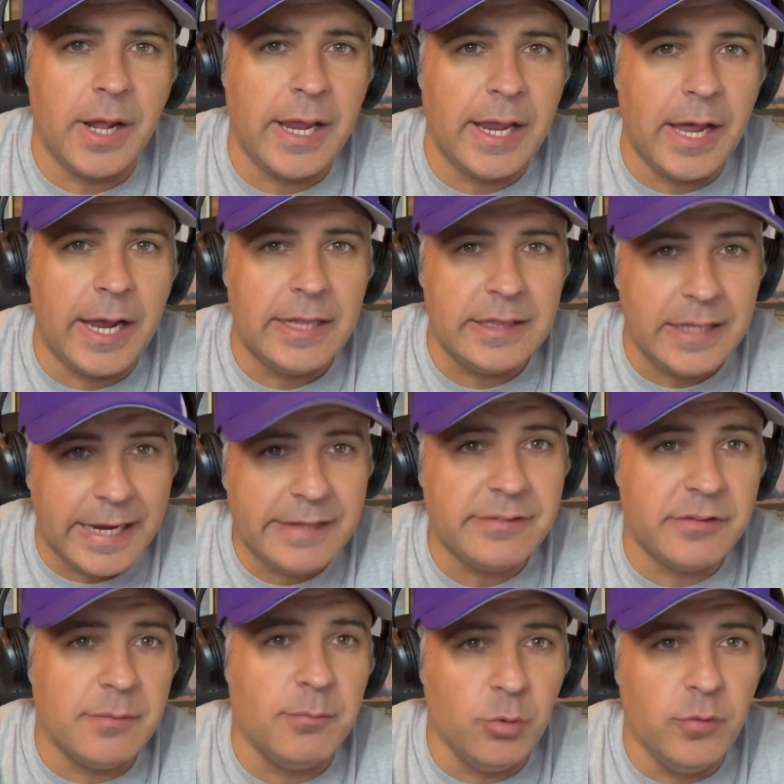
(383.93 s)
I liked
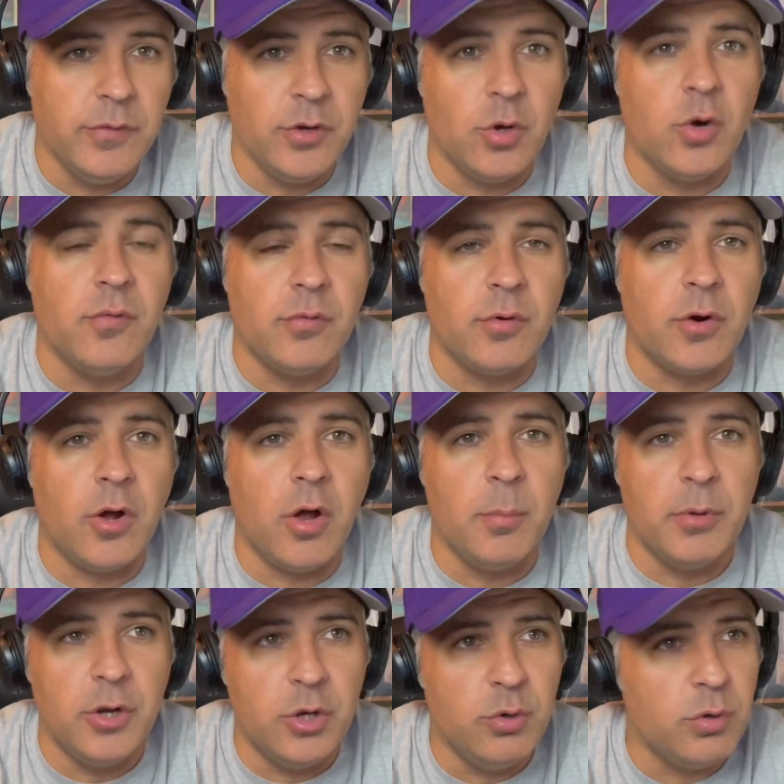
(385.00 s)
the movie overall,
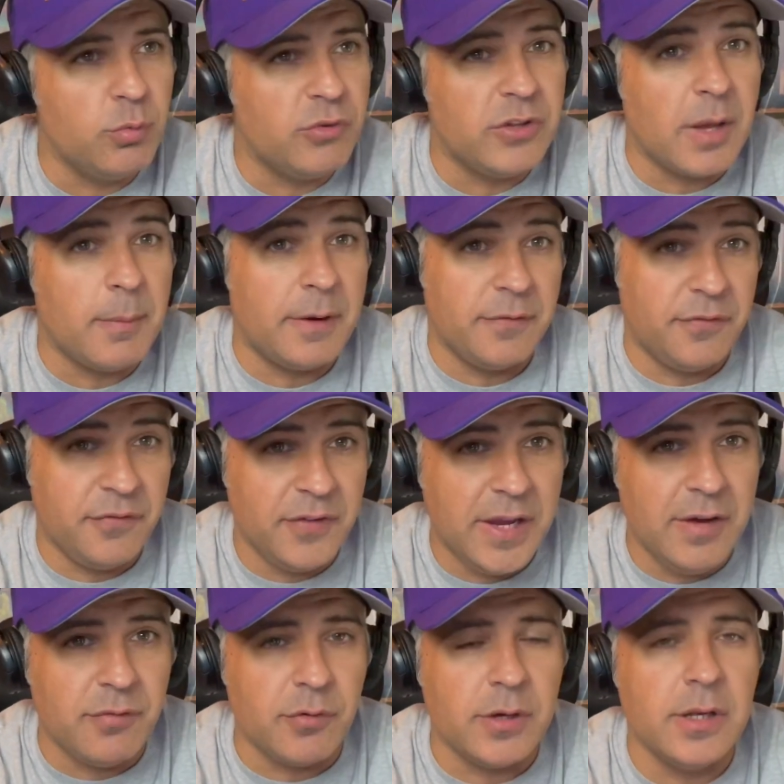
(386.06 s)
but Newton was not my
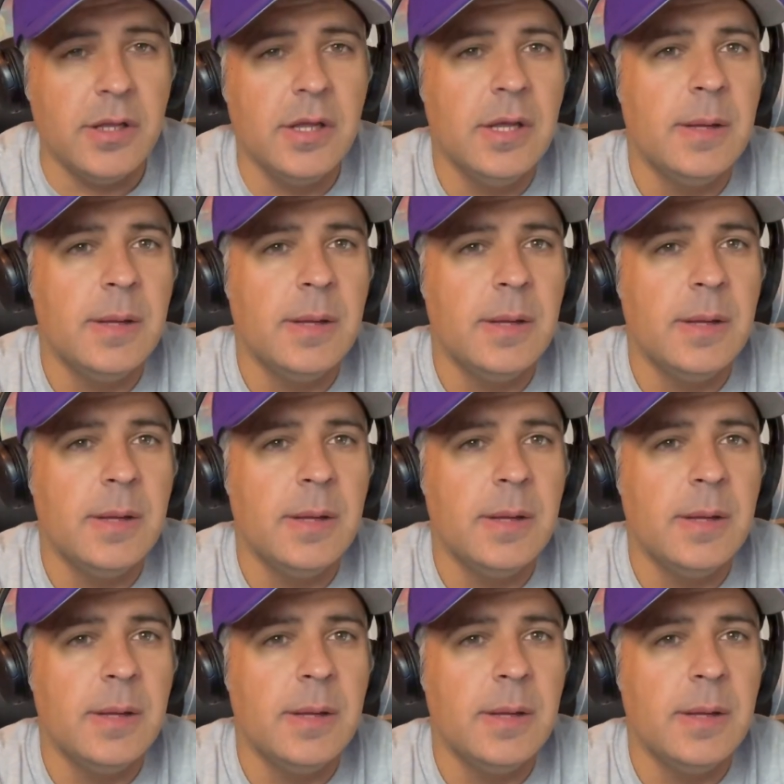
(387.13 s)
favorite.